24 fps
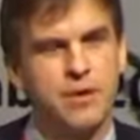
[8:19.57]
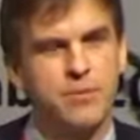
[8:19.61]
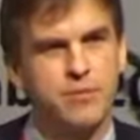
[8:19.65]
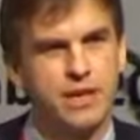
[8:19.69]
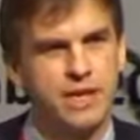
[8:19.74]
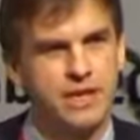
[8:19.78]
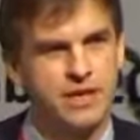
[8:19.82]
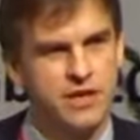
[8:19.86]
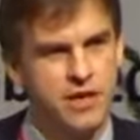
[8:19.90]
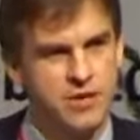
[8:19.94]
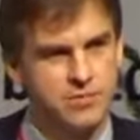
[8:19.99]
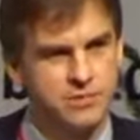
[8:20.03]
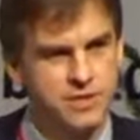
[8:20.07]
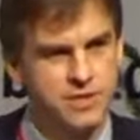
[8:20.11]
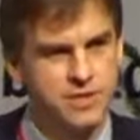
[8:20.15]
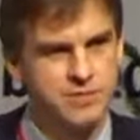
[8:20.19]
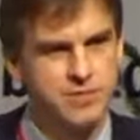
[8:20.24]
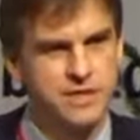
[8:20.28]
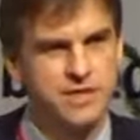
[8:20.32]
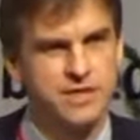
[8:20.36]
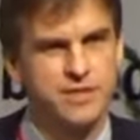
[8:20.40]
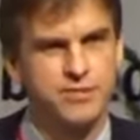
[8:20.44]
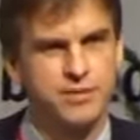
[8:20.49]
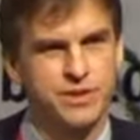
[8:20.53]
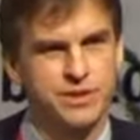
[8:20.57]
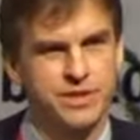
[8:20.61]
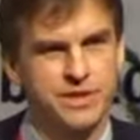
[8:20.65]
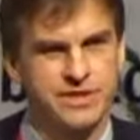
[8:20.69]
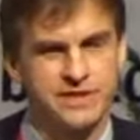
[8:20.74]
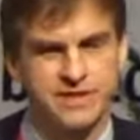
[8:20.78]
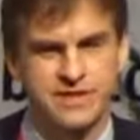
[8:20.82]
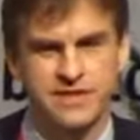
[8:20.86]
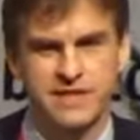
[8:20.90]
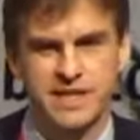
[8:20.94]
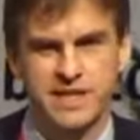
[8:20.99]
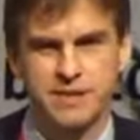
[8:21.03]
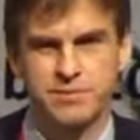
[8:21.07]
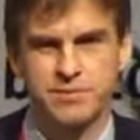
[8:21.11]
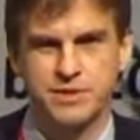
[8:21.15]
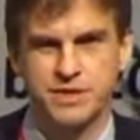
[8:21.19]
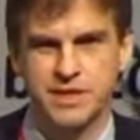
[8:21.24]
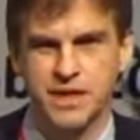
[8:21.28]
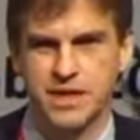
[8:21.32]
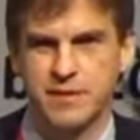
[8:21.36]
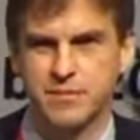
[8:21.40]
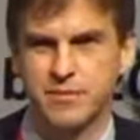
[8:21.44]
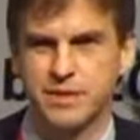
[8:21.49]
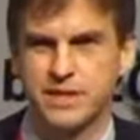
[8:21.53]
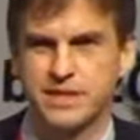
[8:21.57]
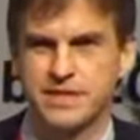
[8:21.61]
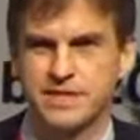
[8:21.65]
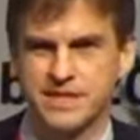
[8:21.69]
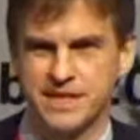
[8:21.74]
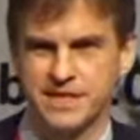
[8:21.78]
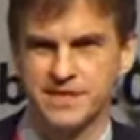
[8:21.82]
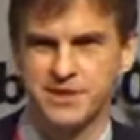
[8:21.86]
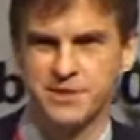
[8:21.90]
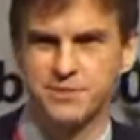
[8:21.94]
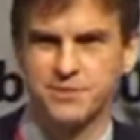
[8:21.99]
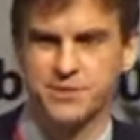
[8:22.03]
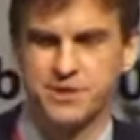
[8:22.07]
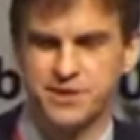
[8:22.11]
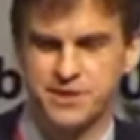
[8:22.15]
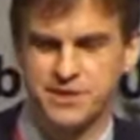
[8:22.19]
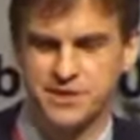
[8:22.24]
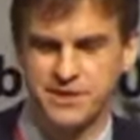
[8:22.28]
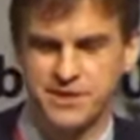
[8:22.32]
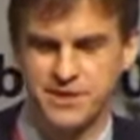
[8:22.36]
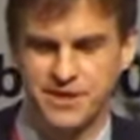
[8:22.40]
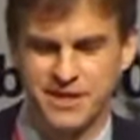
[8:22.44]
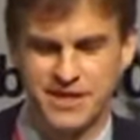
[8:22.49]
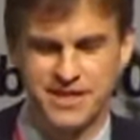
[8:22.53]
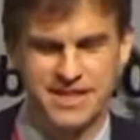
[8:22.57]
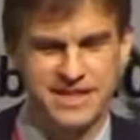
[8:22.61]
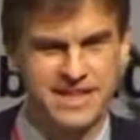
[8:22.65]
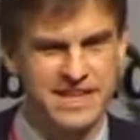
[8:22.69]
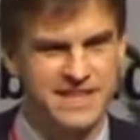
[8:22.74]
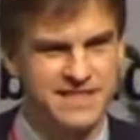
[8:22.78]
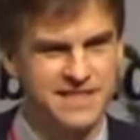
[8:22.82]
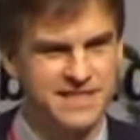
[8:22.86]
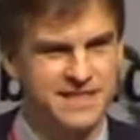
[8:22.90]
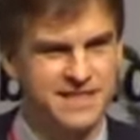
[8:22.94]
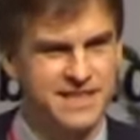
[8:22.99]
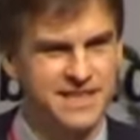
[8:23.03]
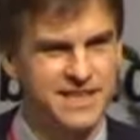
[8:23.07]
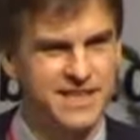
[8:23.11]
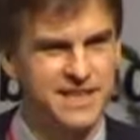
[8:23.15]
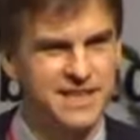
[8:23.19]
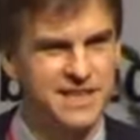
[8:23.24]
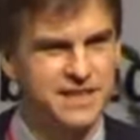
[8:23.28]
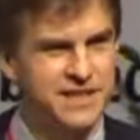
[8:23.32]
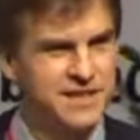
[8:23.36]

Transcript: being optimist, but at the same time dare to be cynical and asking